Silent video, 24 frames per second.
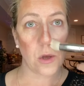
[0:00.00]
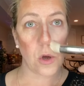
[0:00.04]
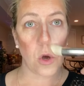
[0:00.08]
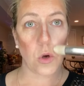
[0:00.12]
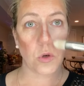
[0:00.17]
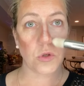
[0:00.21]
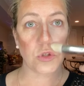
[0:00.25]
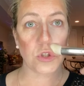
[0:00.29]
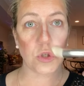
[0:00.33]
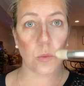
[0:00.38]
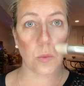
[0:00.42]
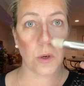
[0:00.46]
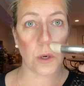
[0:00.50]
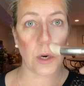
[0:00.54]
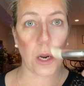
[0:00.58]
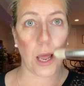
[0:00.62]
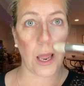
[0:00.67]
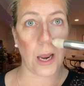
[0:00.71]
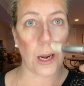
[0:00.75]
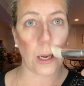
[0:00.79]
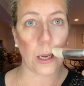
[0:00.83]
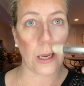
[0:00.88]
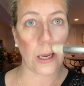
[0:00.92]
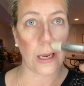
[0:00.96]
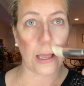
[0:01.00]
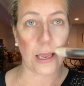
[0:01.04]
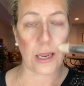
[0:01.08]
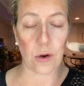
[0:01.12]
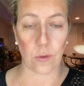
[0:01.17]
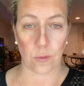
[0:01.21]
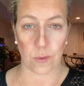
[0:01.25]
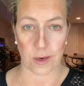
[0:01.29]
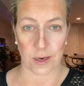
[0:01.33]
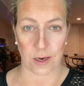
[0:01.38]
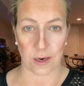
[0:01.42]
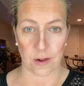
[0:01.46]
So we're not
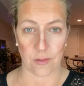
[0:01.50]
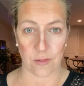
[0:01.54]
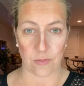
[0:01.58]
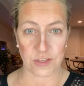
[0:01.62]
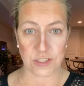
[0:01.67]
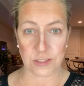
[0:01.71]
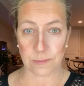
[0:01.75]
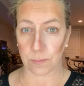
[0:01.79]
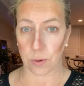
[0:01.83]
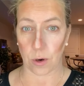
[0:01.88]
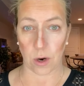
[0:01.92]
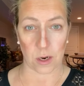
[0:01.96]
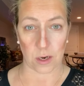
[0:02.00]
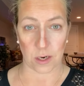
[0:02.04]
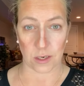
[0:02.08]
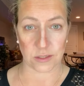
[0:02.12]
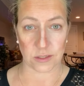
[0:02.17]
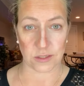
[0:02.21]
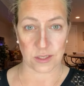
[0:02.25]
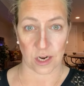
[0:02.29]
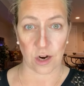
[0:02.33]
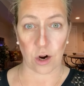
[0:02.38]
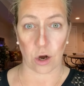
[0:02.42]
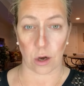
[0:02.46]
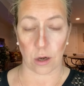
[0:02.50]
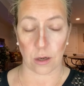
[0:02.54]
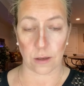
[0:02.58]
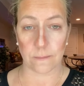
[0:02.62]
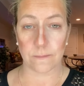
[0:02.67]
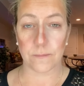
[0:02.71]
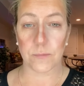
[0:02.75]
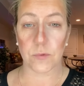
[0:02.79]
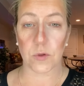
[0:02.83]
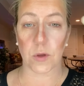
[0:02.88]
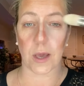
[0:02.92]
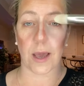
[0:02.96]
layering this product at all,
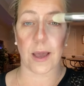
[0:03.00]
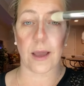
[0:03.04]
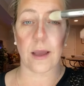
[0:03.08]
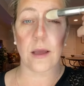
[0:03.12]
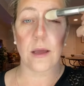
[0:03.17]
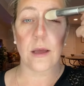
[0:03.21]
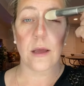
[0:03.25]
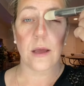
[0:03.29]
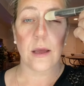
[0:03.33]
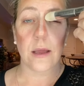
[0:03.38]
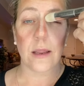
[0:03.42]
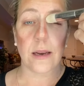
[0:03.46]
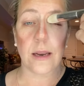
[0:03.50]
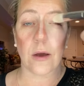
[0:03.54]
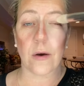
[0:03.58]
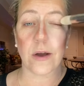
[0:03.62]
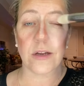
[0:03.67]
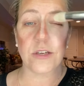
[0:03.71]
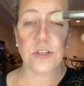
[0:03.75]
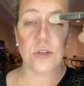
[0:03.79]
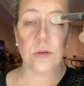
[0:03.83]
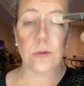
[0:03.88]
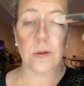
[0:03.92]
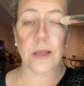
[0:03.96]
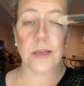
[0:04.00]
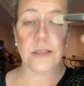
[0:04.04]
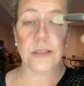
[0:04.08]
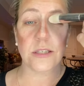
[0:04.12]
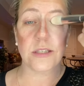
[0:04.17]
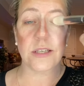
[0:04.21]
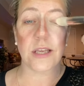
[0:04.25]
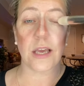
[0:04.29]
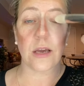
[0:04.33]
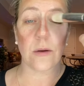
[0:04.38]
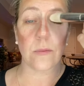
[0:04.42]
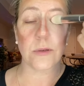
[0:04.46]
okay? Now I do like to
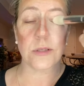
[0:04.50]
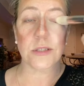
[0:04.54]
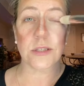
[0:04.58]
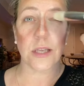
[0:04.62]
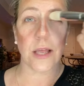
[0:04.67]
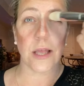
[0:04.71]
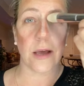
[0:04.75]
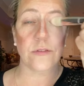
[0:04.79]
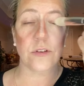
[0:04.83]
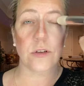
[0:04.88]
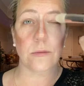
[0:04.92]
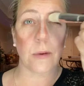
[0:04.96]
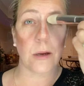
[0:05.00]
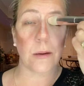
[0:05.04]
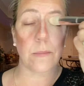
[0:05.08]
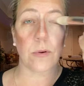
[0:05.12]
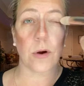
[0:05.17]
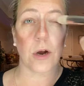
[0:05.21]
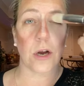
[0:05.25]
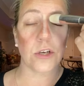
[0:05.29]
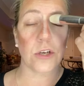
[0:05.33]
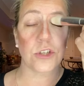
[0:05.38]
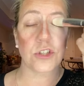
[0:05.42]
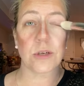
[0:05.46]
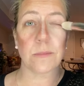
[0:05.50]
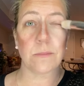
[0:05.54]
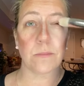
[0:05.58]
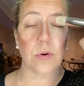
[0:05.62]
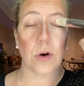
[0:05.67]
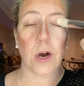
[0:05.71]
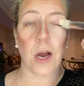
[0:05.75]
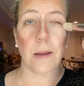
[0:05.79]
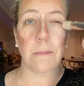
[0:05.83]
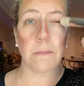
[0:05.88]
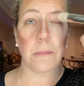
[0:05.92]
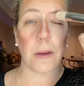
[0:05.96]
take what's left on my brush and
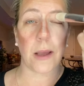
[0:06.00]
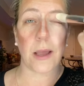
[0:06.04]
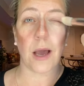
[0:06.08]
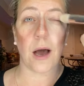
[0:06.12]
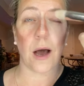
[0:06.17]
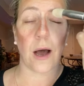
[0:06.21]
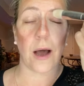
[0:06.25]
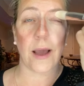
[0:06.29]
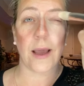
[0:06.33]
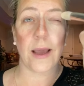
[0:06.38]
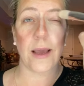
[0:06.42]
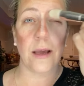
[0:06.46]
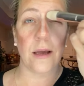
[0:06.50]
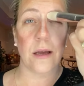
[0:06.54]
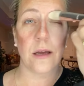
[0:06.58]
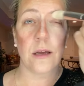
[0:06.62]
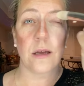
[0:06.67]
prime my eye,